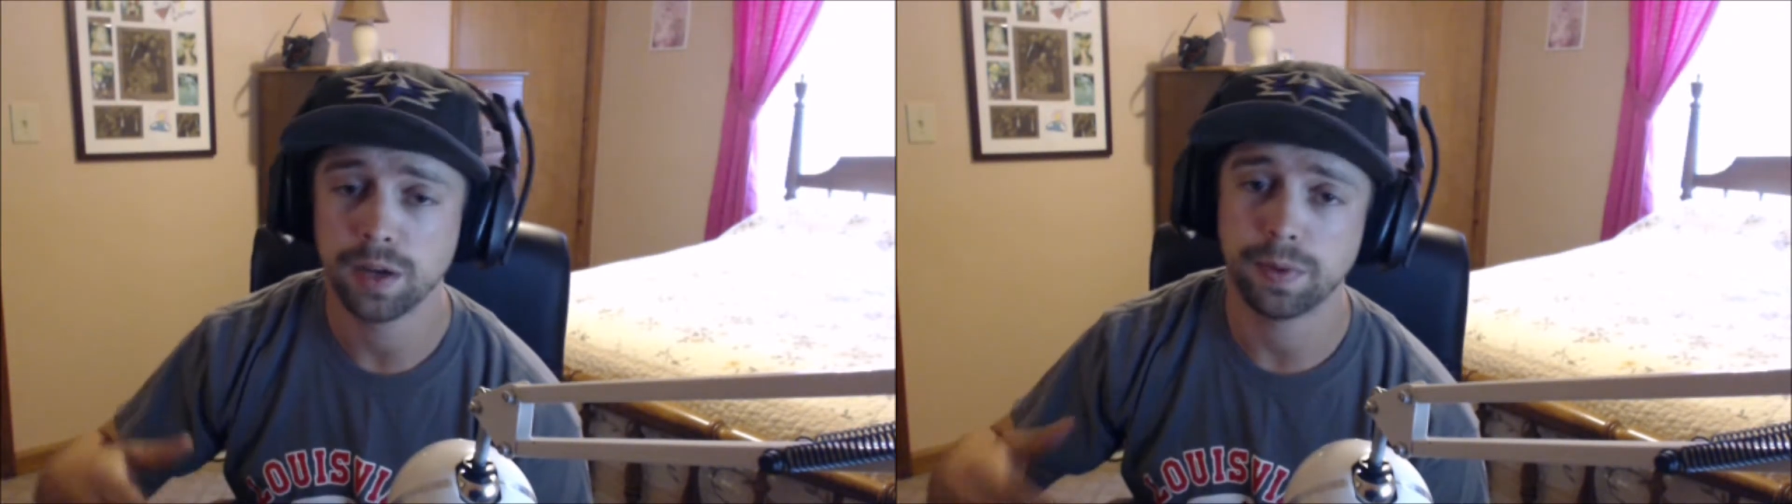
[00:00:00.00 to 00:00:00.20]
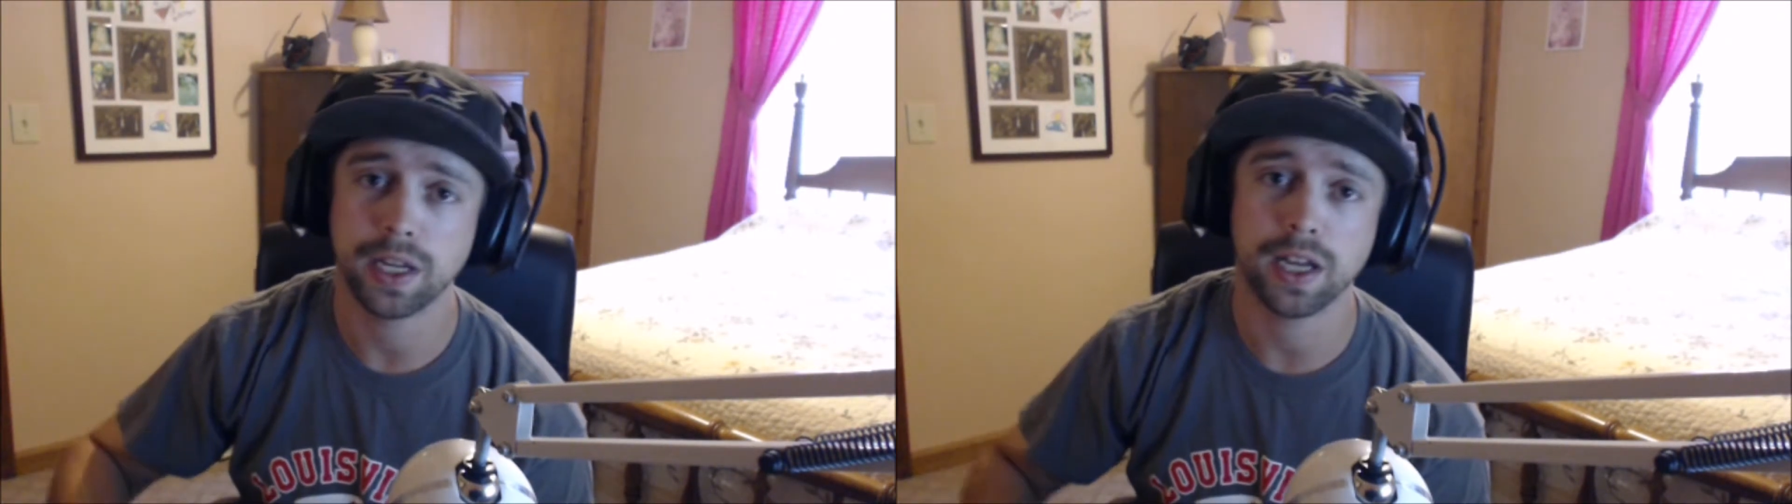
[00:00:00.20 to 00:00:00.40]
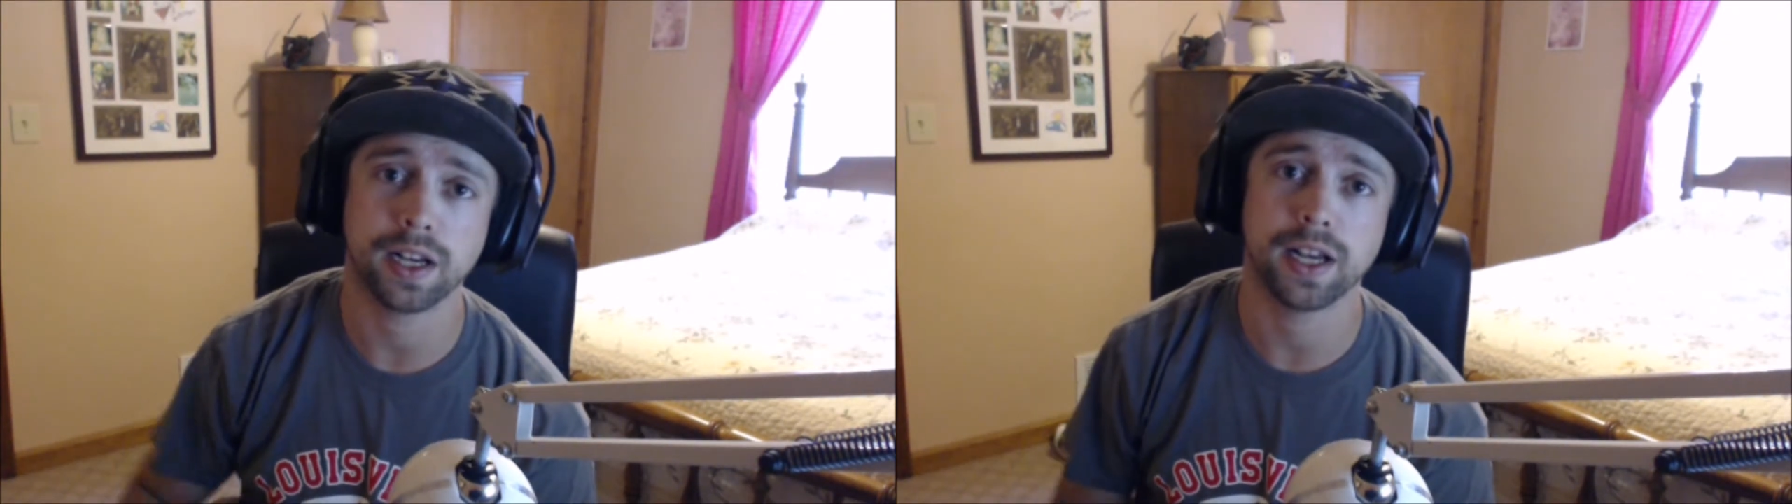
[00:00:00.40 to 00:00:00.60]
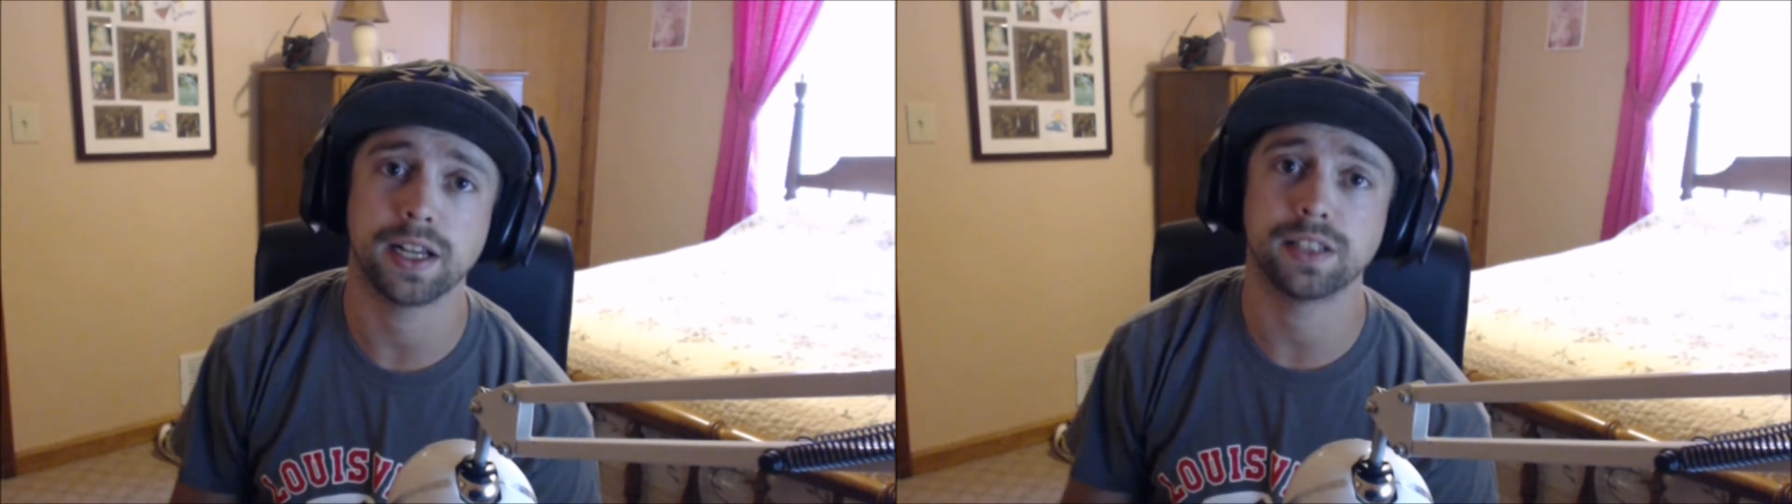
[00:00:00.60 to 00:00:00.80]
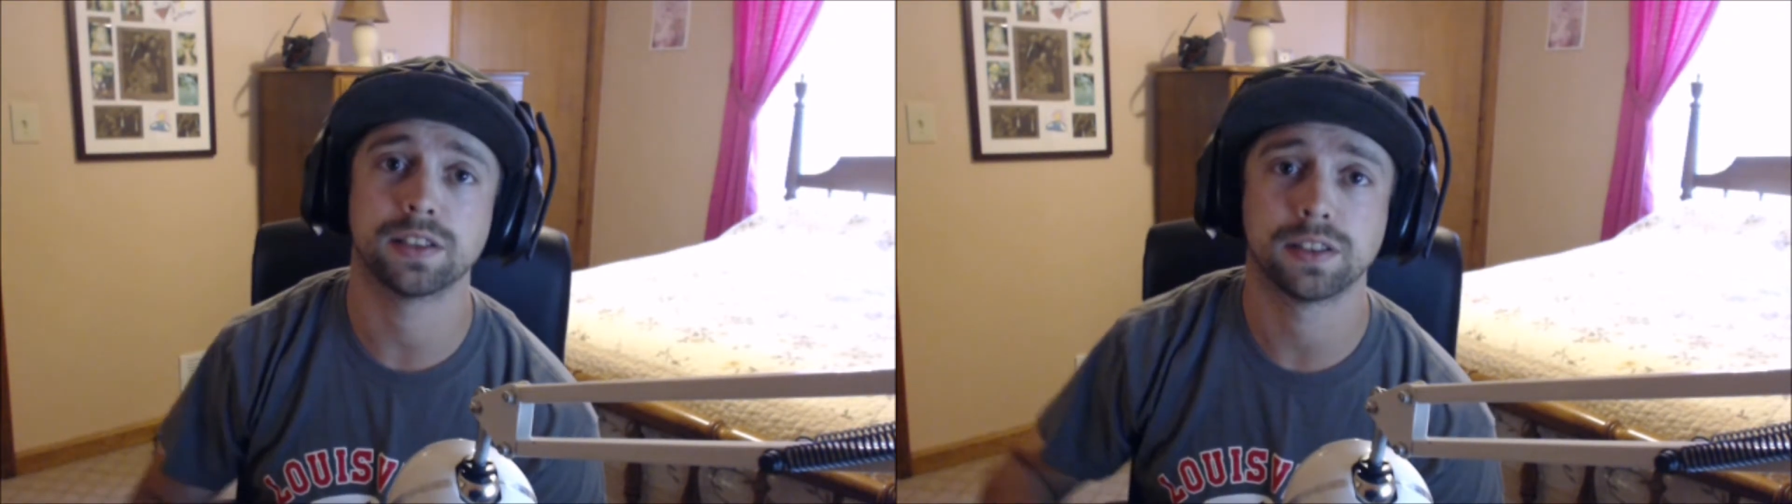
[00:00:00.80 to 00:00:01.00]
but anyhow
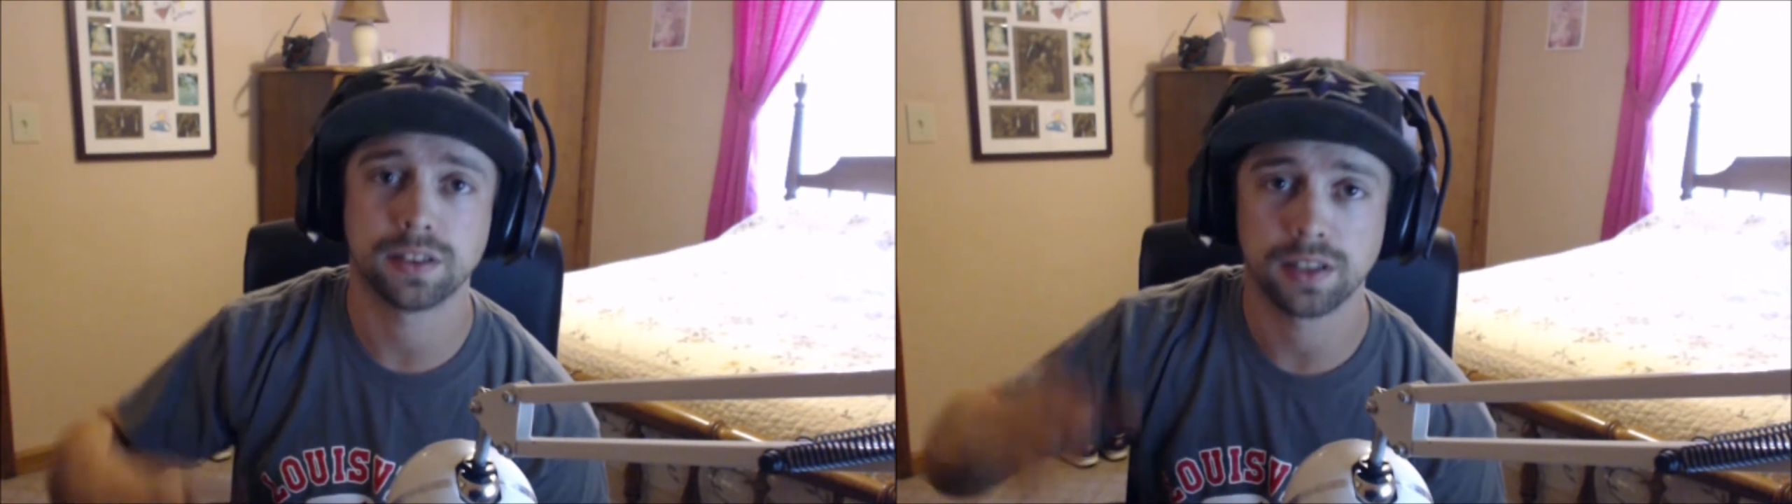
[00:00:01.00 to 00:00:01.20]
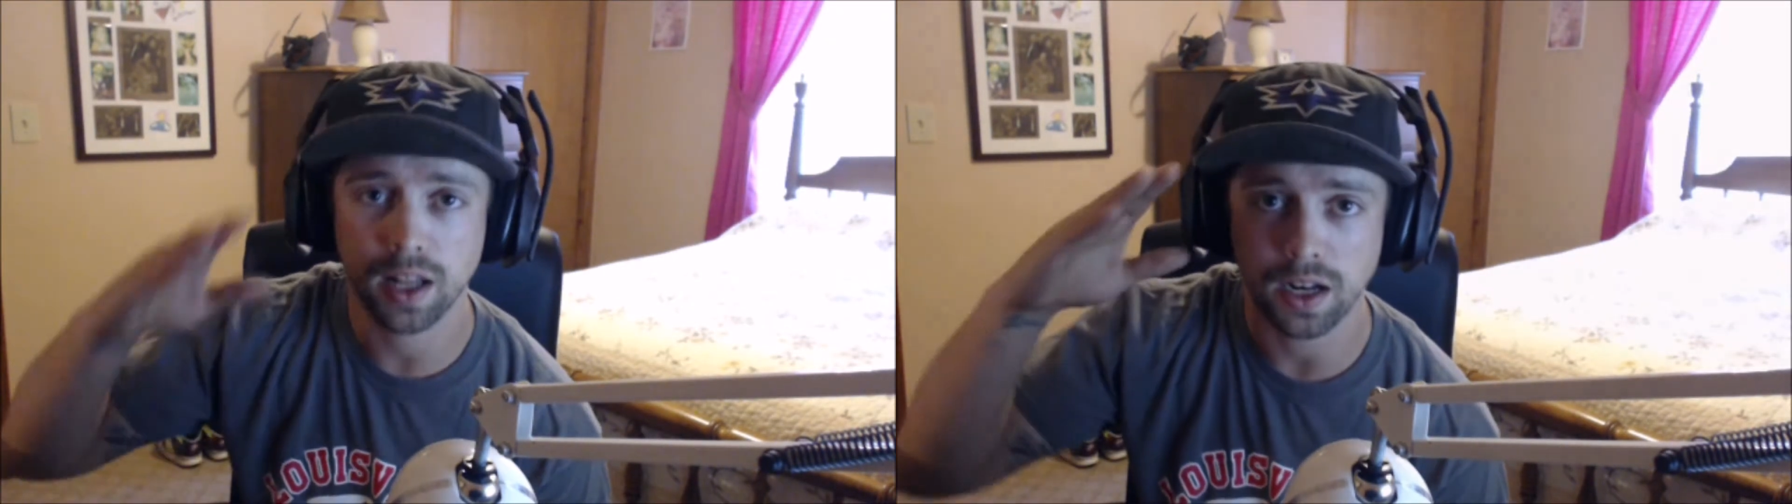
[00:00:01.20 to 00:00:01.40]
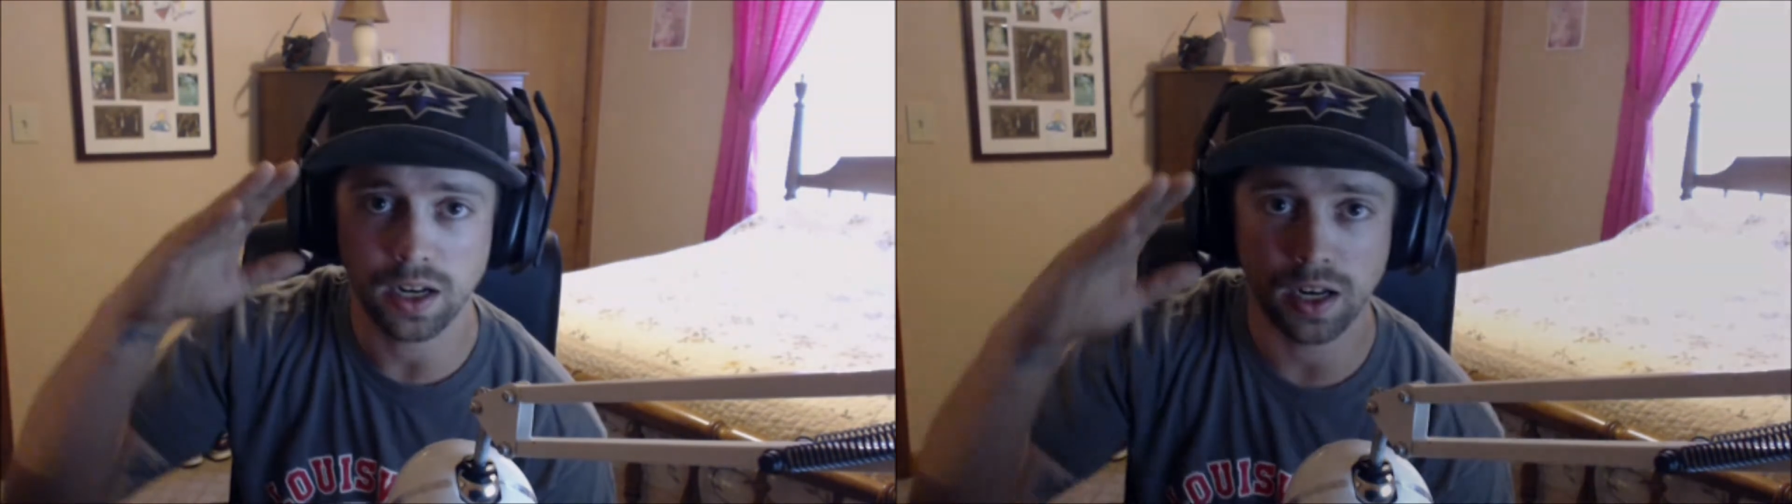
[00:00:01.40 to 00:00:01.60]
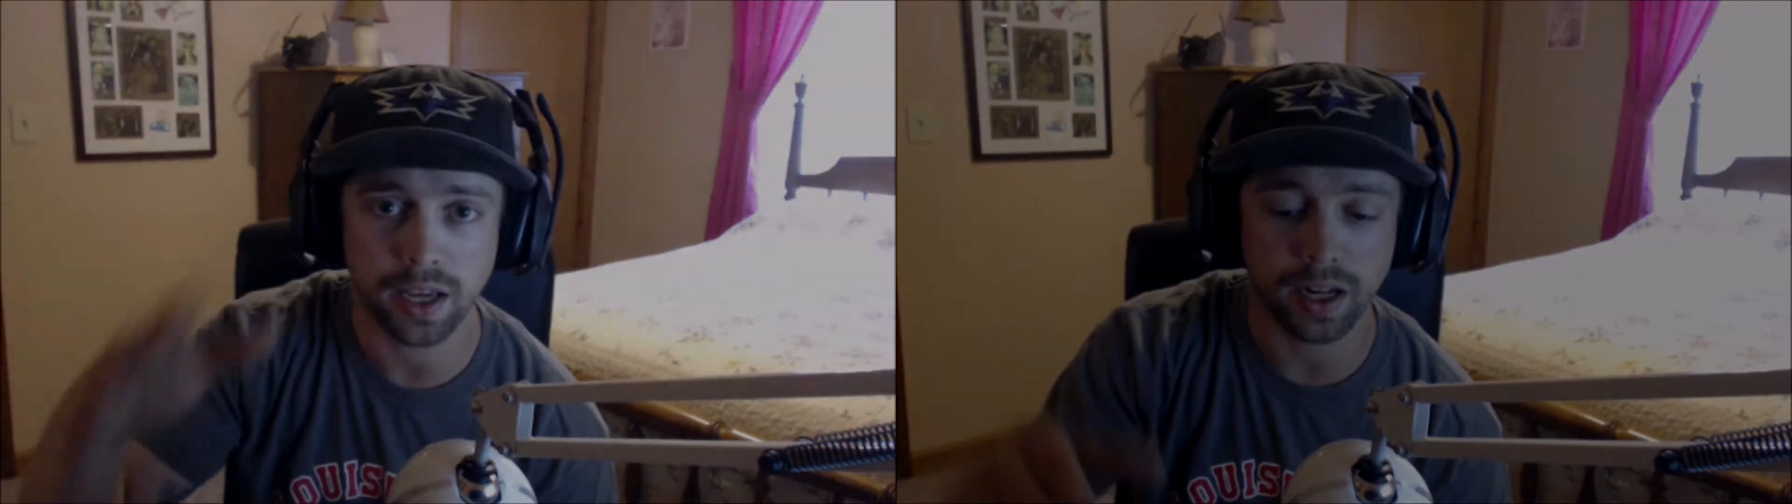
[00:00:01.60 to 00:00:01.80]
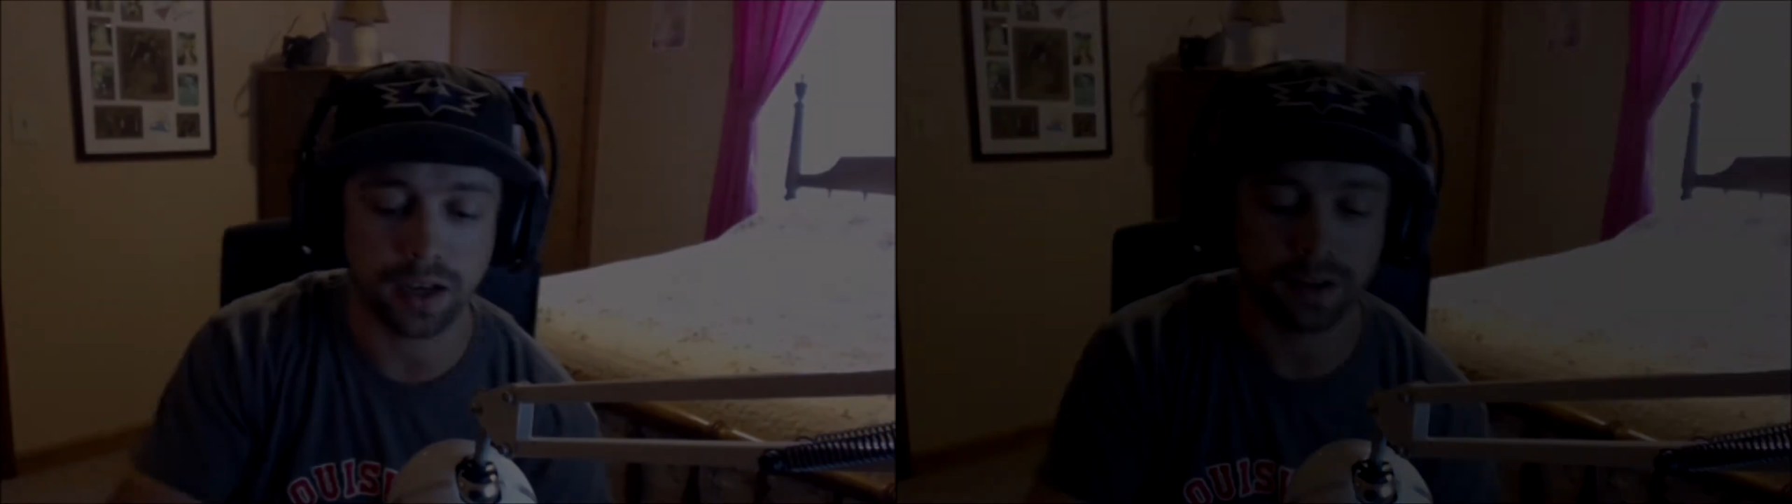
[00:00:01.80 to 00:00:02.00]
guys later